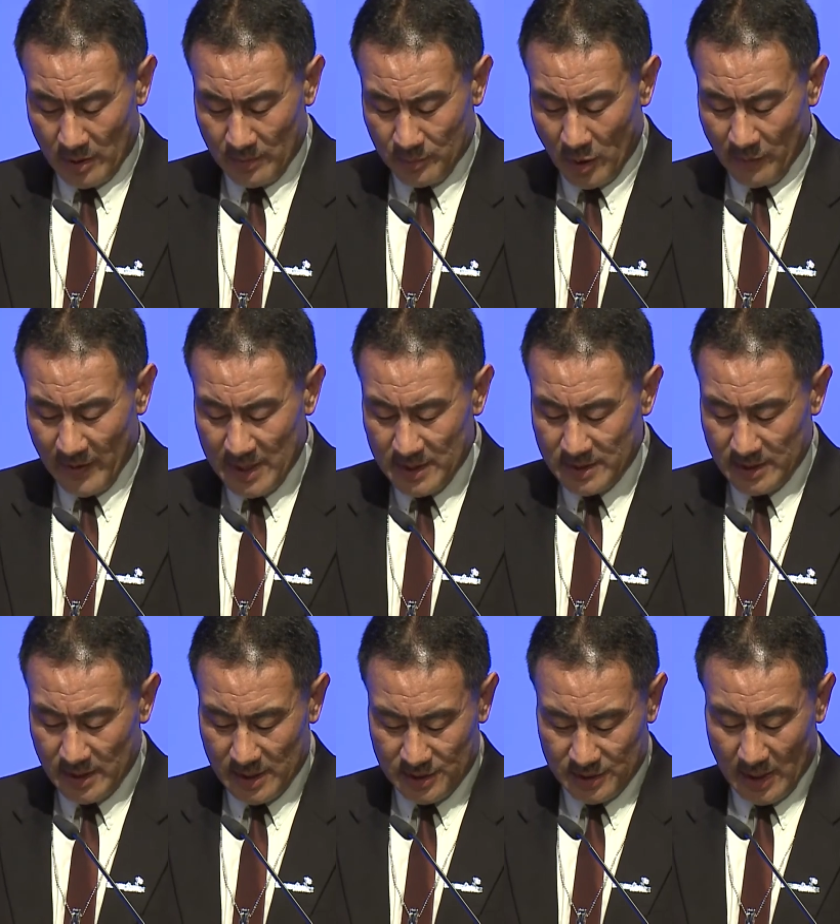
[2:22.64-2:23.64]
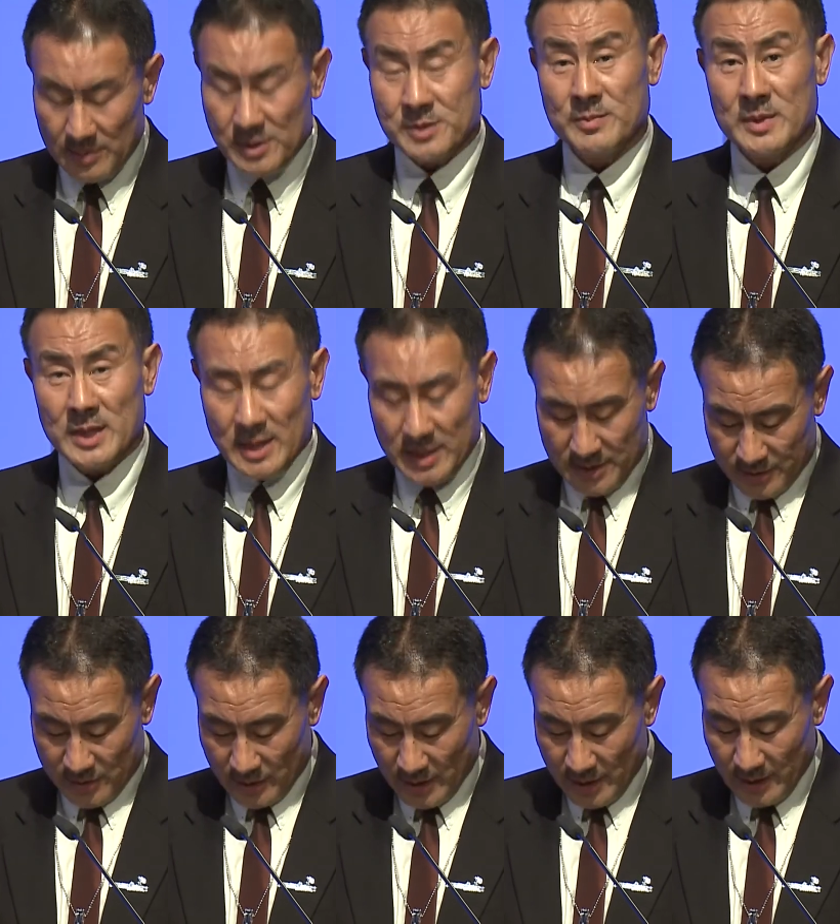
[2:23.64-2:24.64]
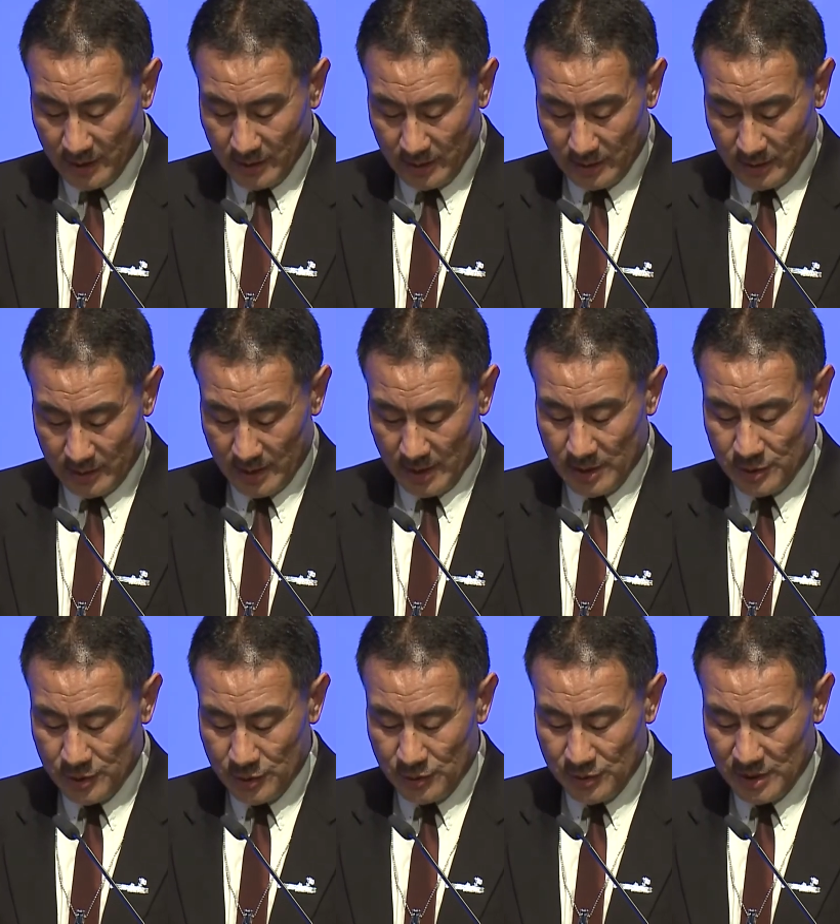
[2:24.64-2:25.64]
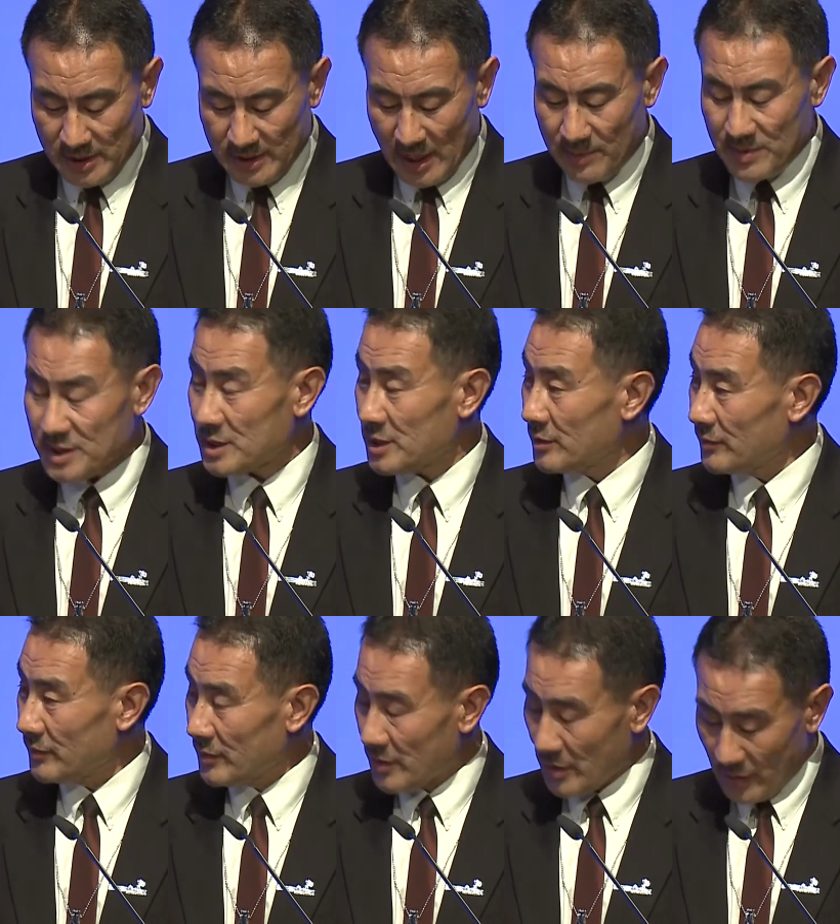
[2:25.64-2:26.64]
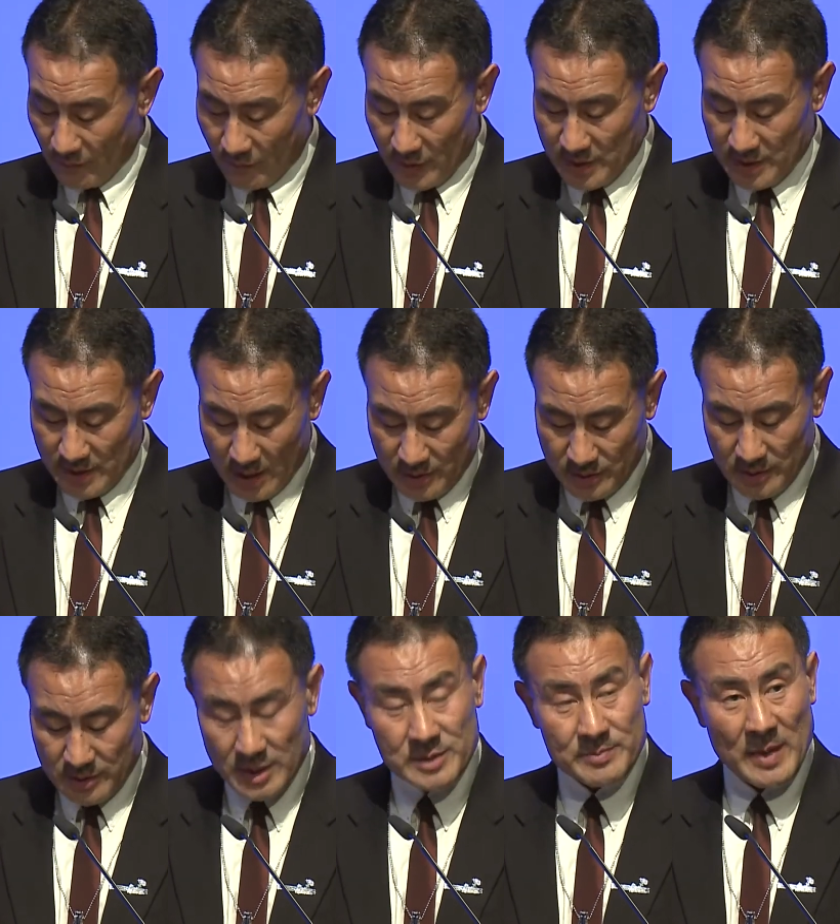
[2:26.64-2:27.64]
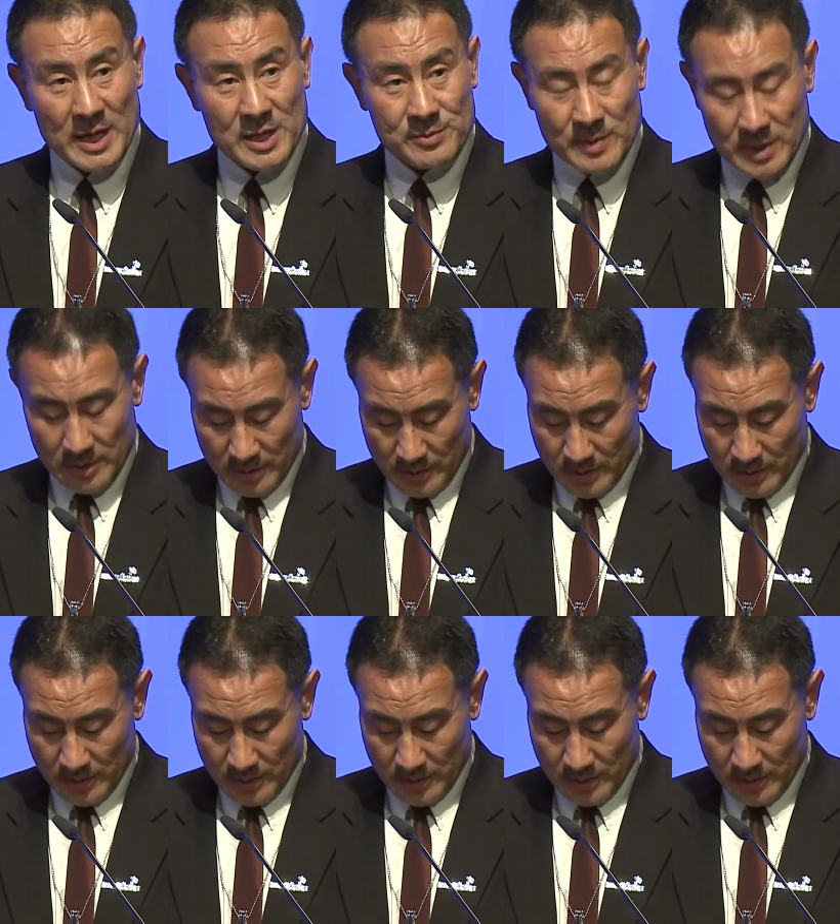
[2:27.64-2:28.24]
provides the establishment and strengthening the institutional capacity for disaster risk management,